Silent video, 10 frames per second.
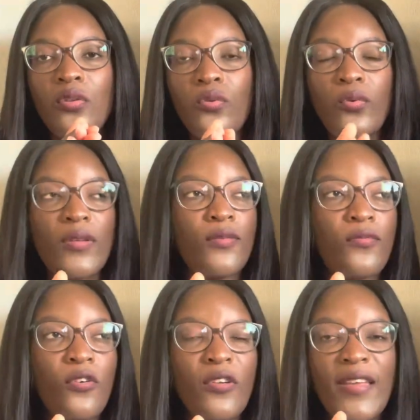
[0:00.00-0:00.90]

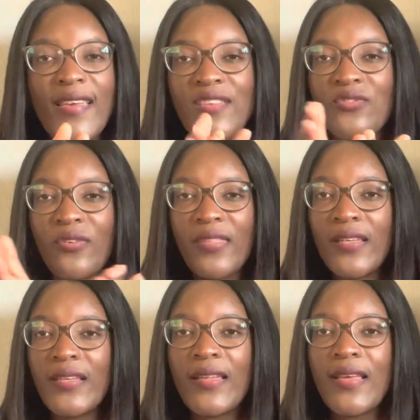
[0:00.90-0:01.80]
24 days or
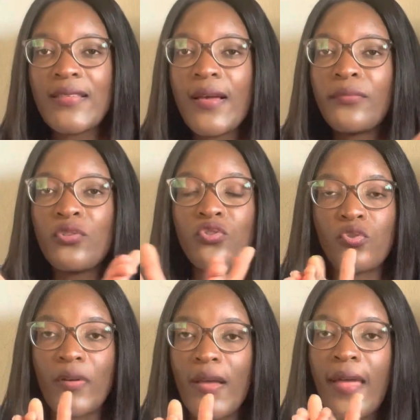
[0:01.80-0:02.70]
30 days, I'm not
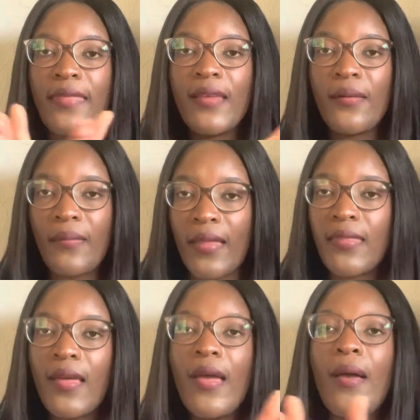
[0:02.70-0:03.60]
sure, I think a month.
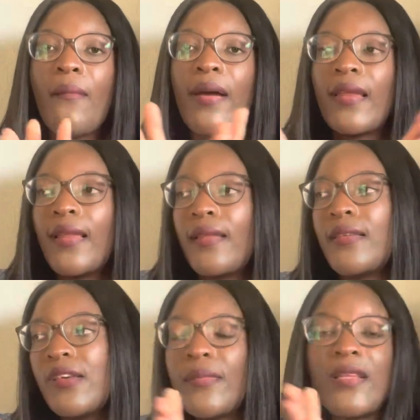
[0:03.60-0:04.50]
But in
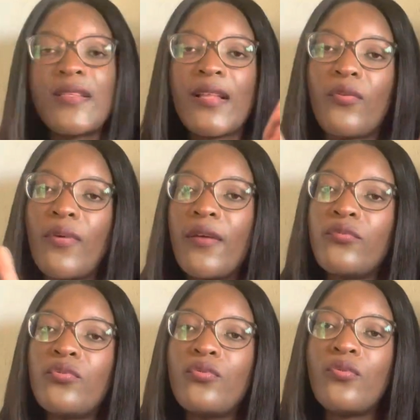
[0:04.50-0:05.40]
Germany, it's like we have
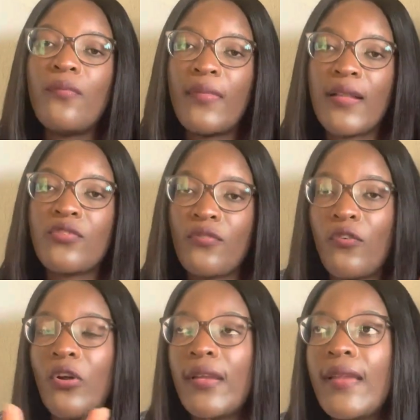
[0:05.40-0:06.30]
2 months of
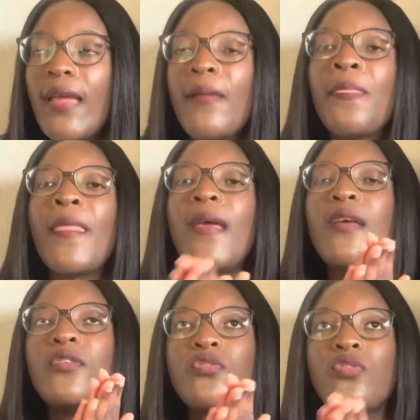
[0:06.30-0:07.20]
holiday.
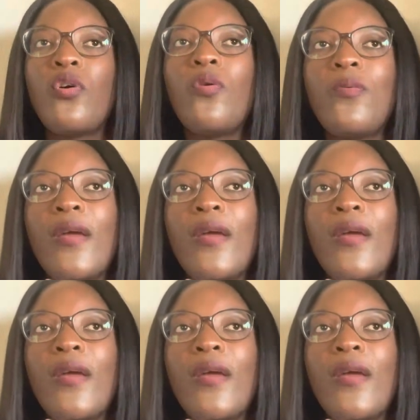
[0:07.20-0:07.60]
So,